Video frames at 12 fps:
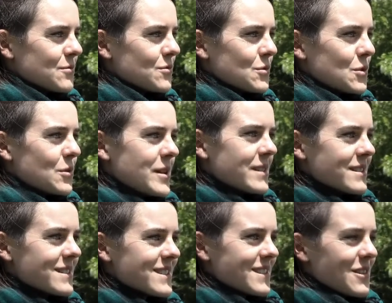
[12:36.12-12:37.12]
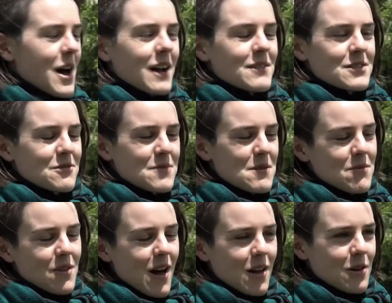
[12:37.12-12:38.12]
ruins the lives of
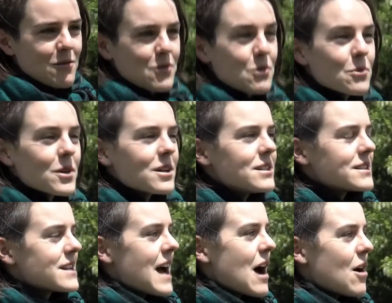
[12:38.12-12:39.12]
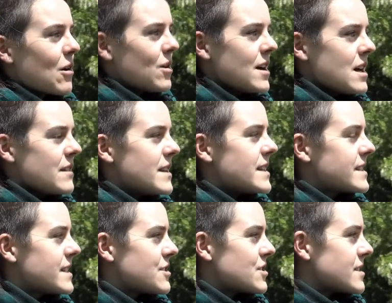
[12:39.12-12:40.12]
people all over the world, and how the
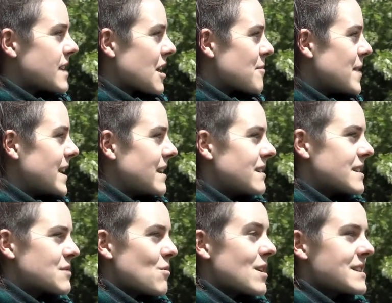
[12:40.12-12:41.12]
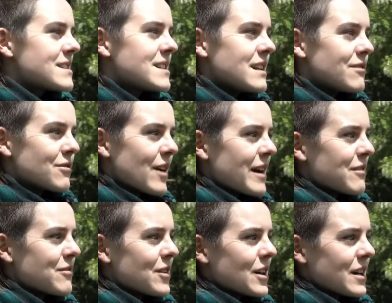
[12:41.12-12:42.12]
decisions that are made in this one city,
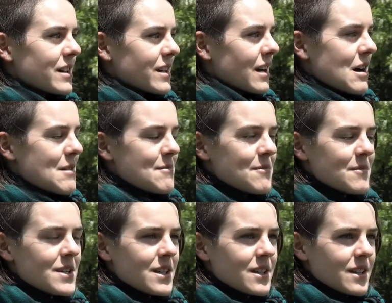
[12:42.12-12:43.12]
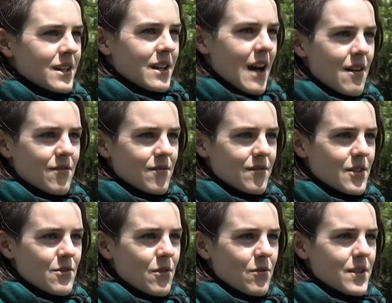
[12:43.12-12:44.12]
Frankfurt, have
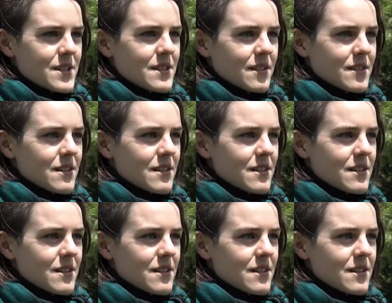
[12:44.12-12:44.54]
this